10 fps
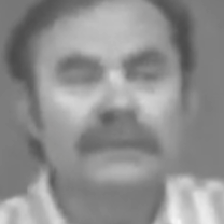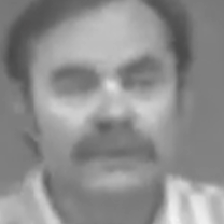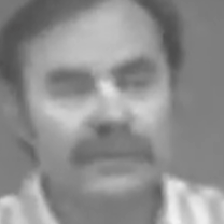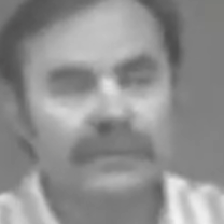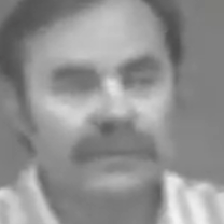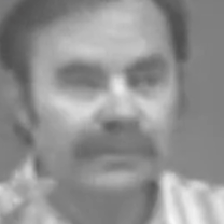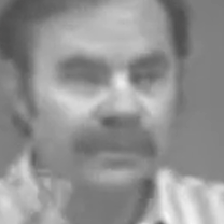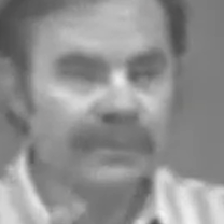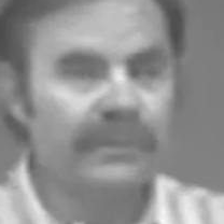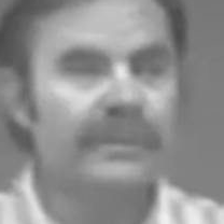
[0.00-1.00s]
Filter them
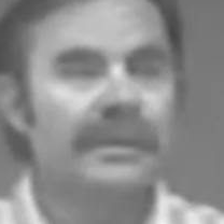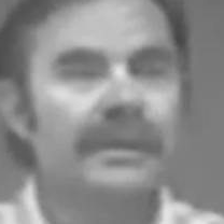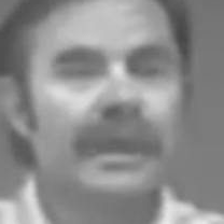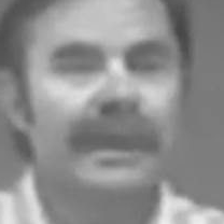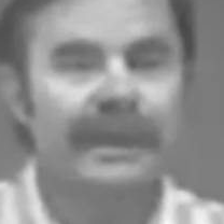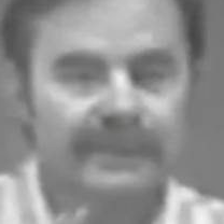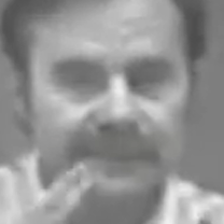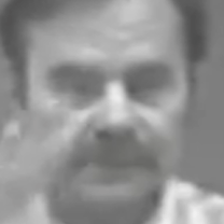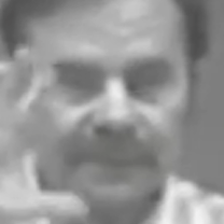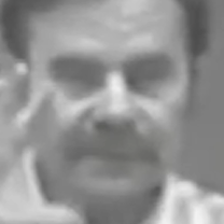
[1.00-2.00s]
through a
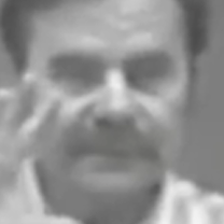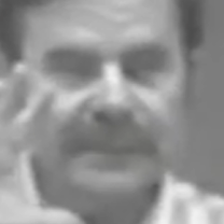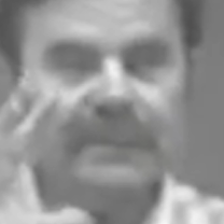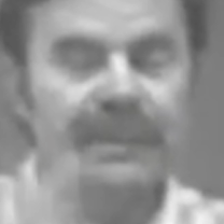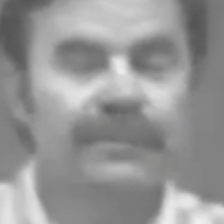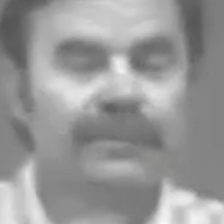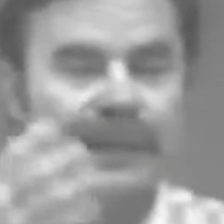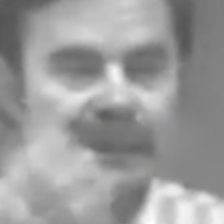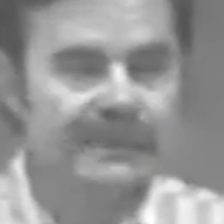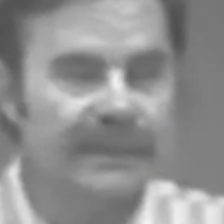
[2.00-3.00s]
sterile setup that
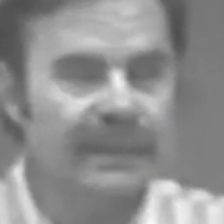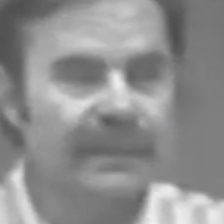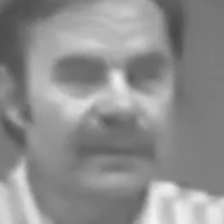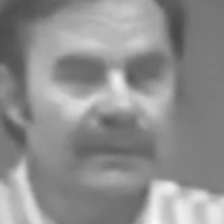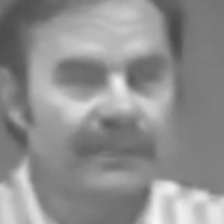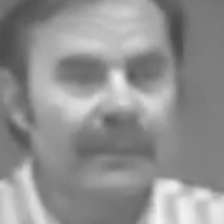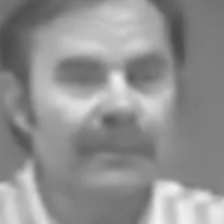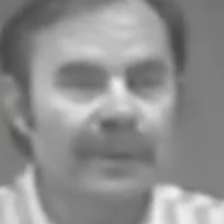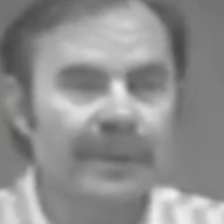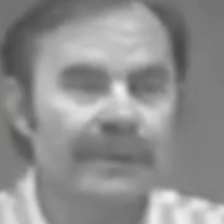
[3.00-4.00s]
has a, a
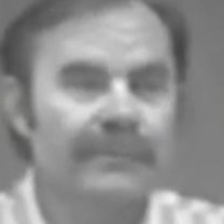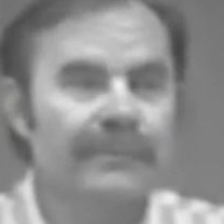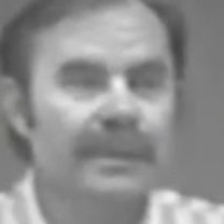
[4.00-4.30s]
membrane